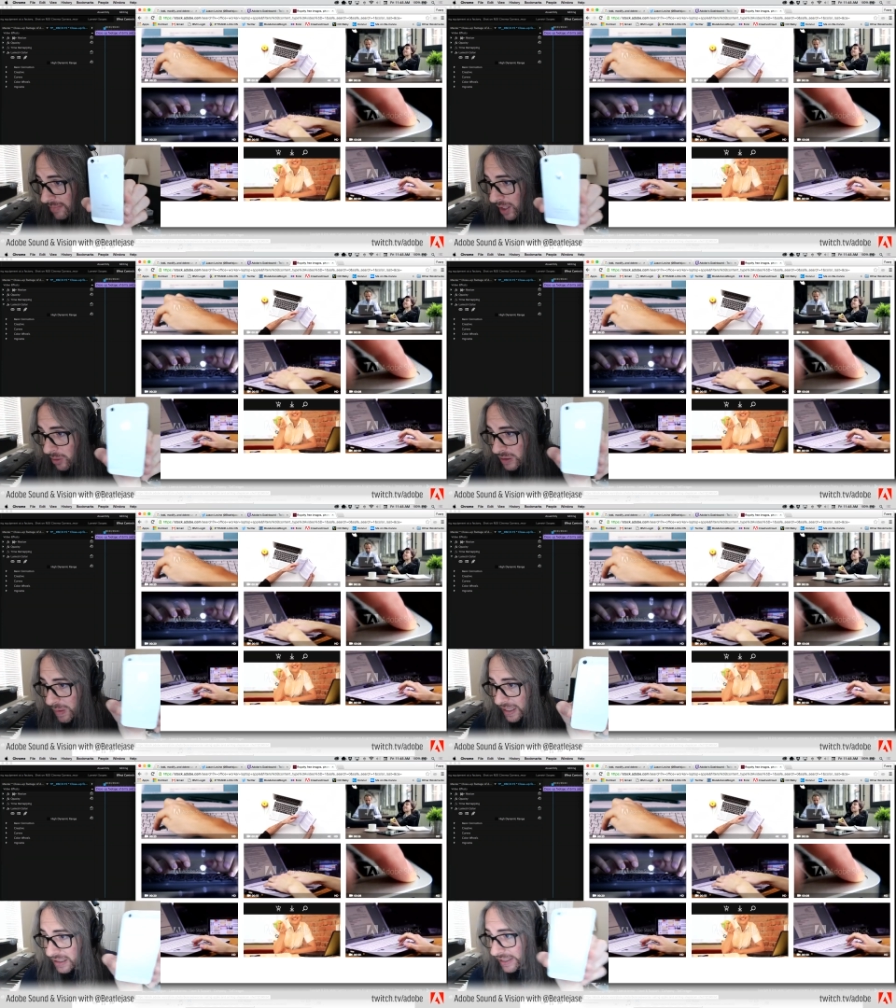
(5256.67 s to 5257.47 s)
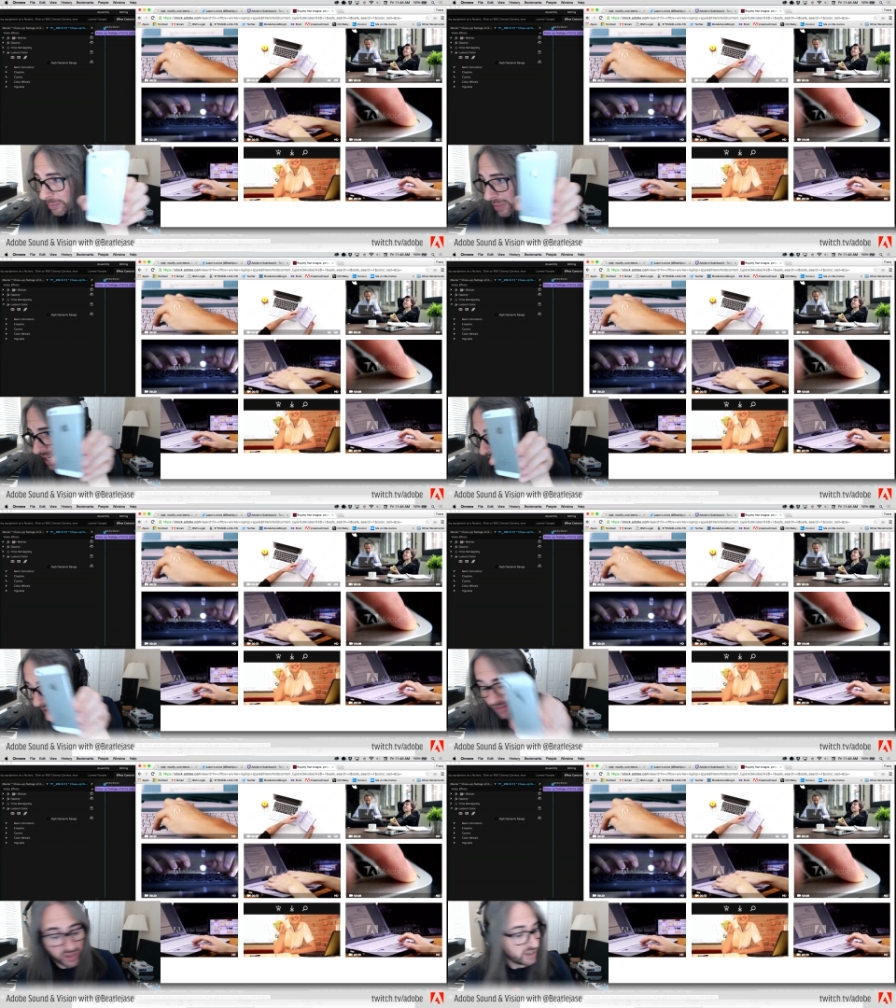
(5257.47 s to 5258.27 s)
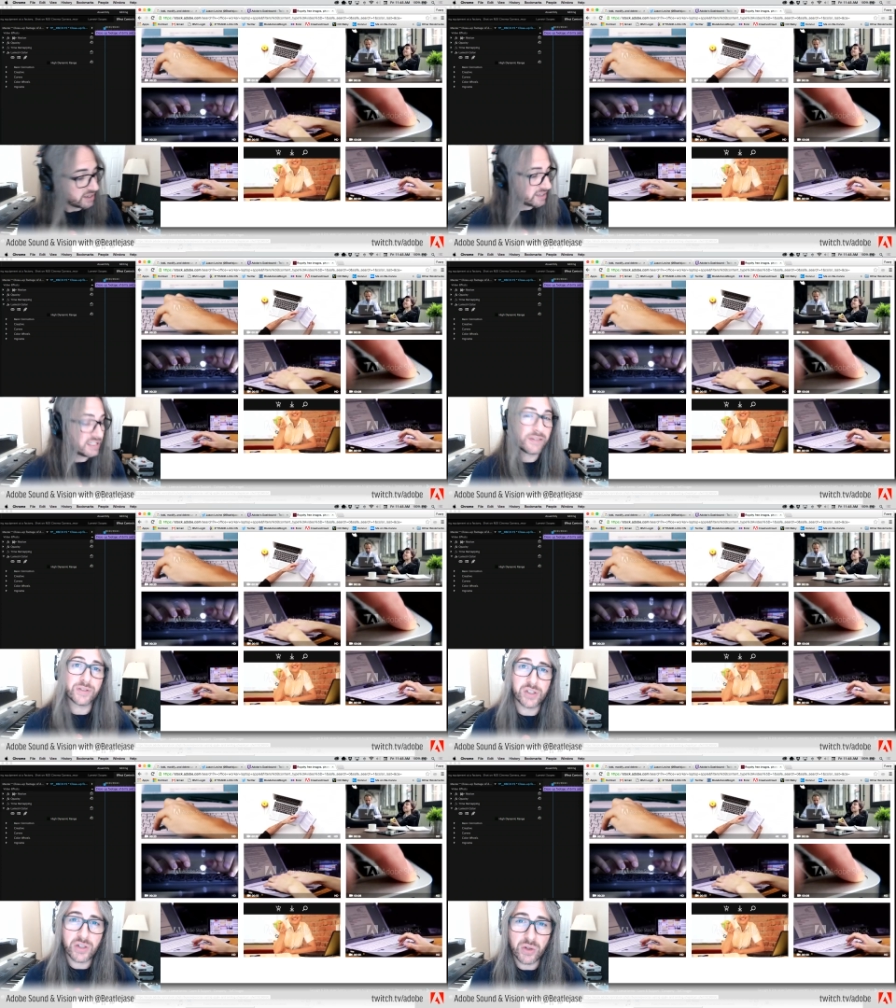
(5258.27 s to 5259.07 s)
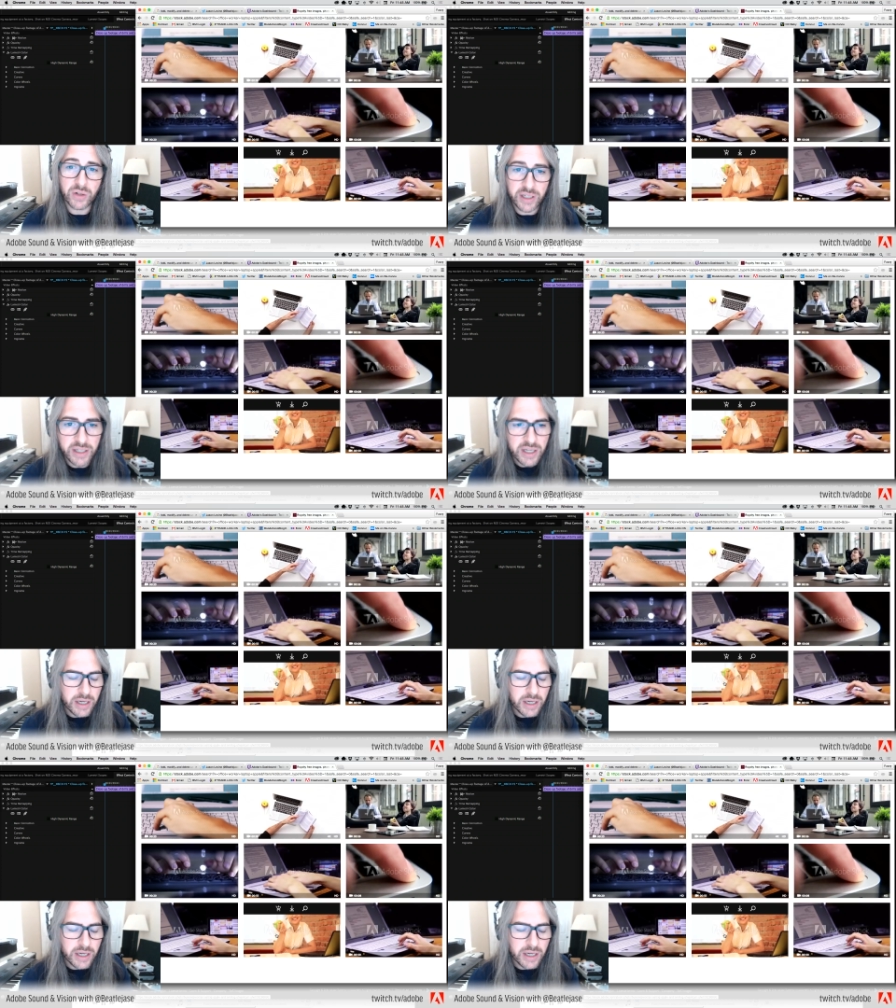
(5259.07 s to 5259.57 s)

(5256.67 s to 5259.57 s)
as my clip, panning left, right, different story.